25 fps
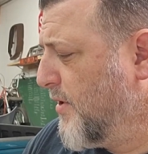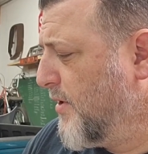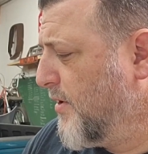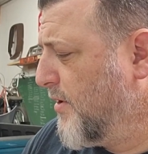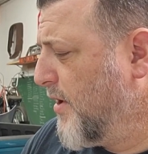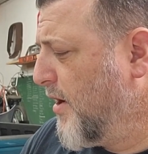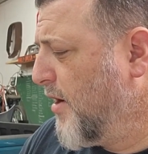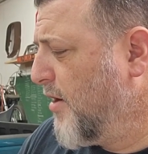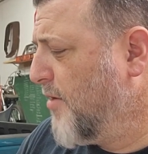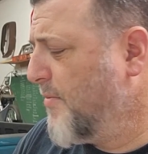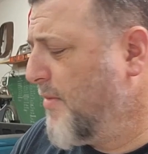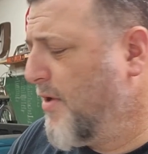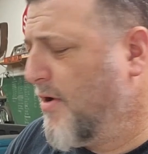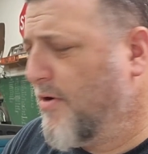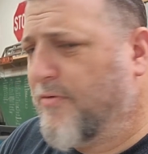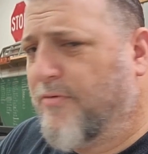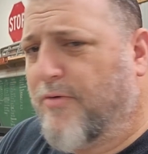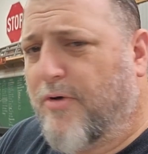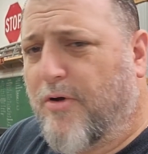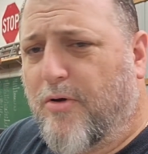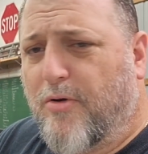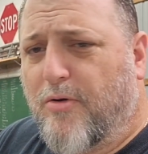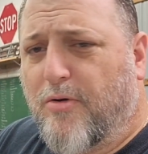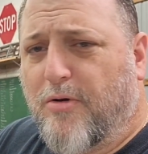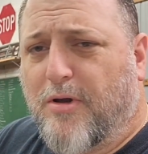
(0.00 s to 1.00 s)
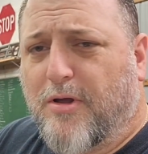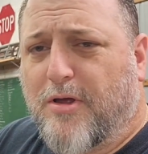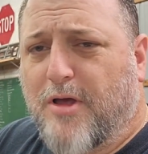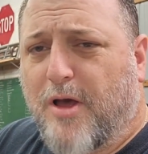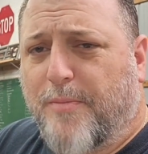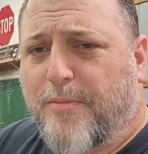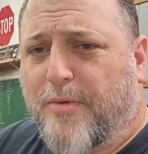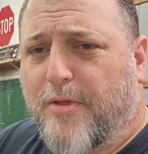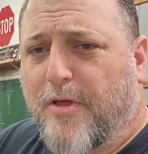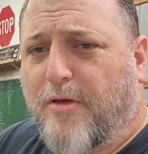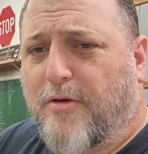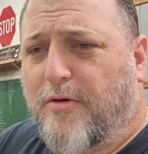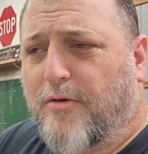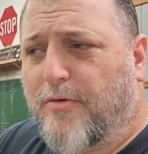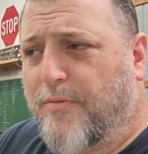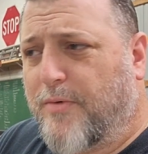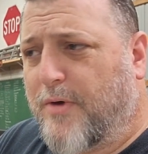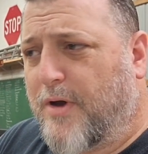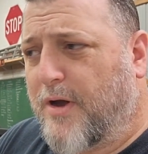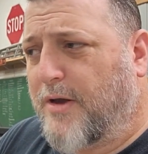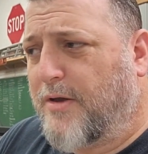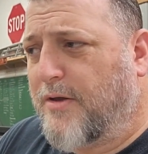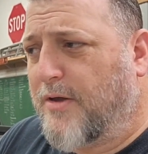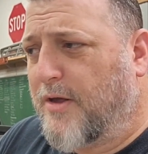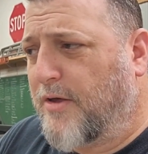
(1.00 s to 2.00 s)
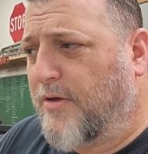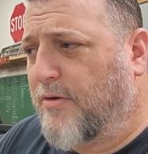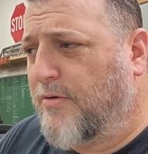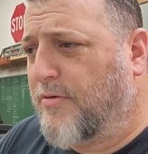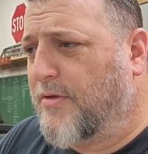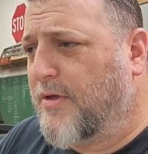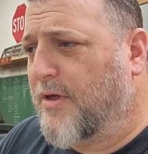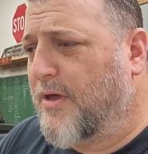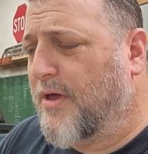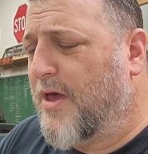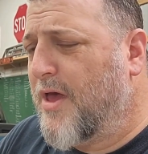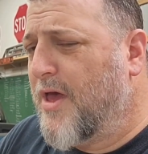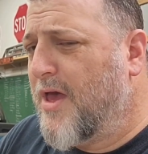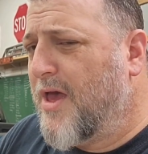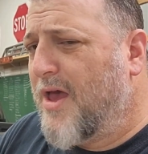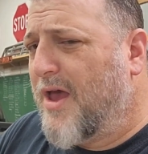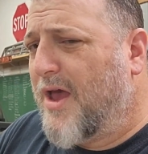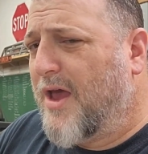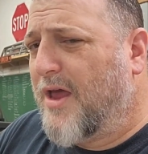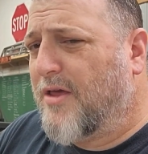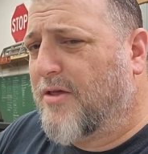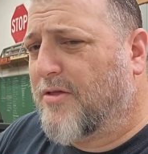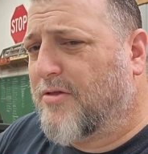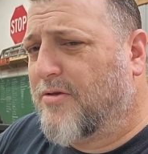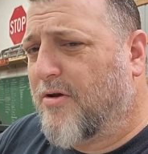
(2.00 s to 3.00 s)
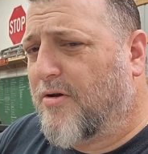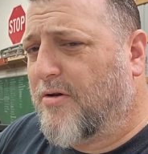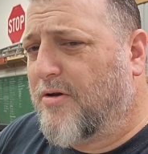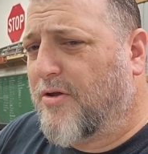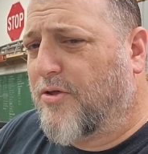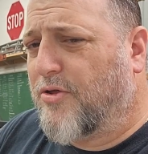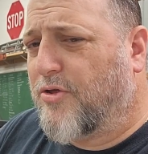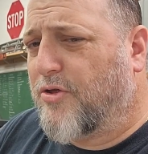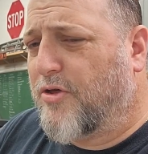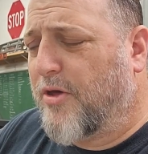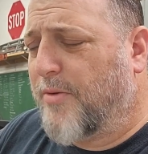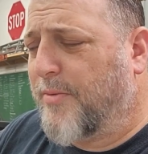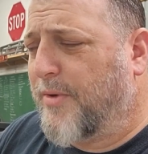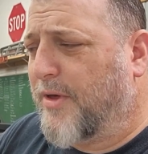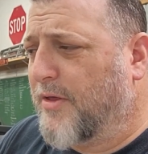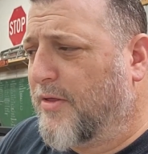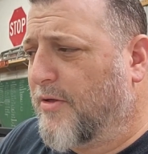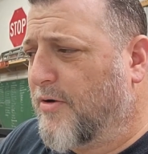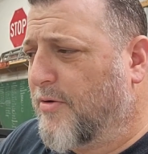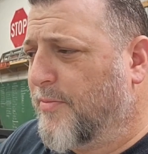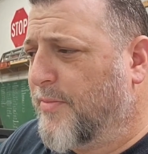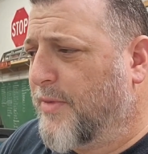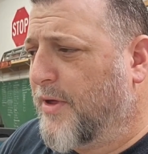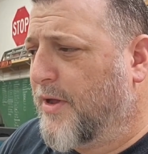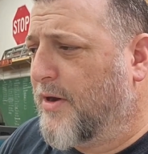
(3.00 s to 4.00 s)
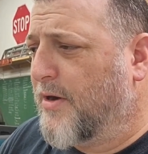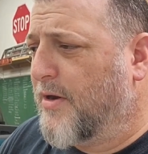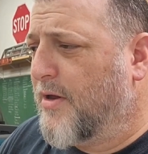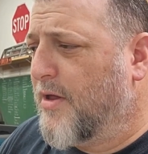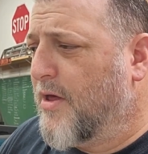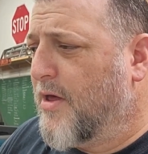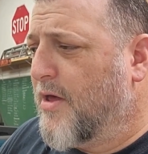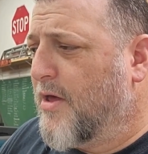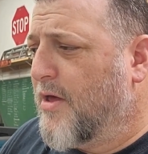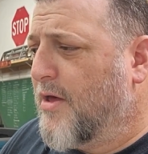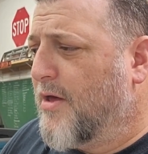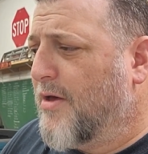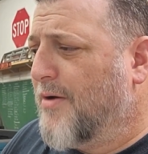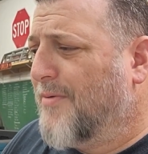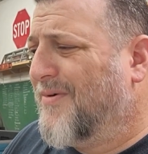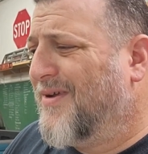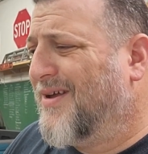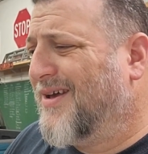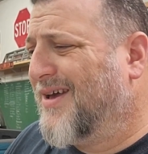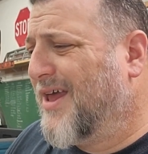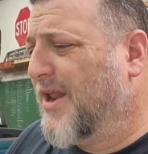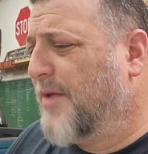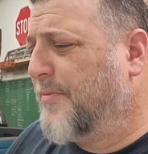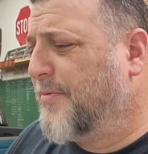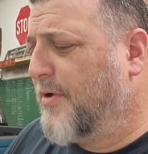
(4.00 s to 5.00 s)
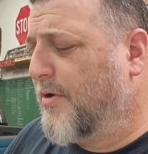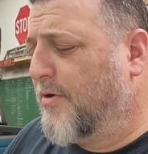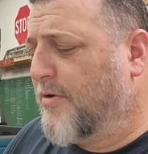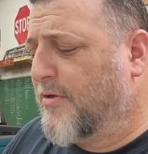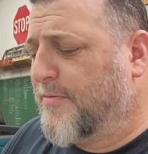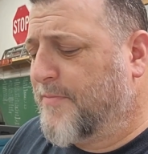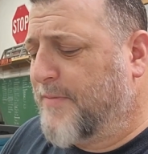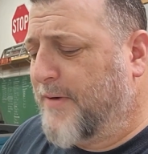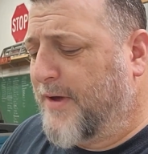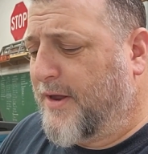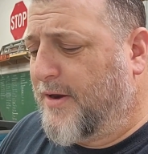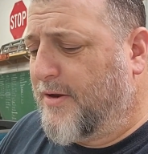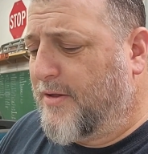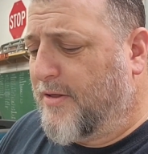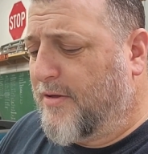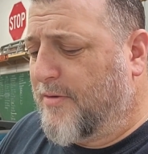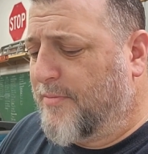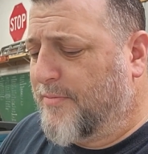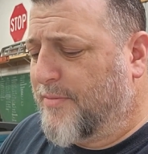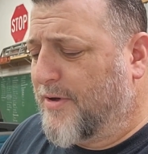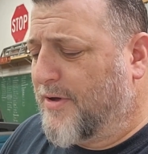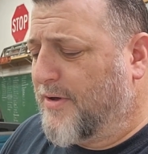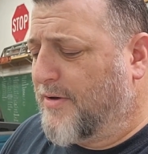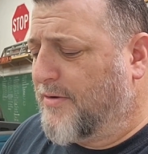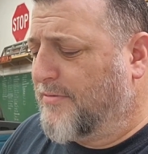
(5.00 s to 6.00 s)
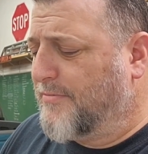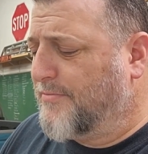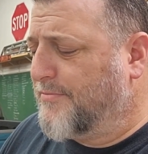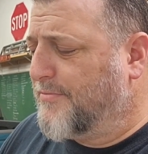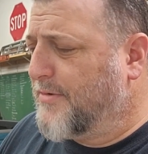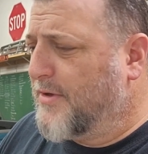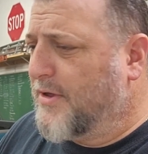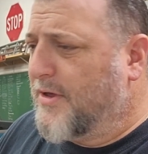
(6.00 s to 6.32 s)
Iron Mountain Road and a couple others where I used it. And it started to shimmy a little bit when I got up there and speed a little, but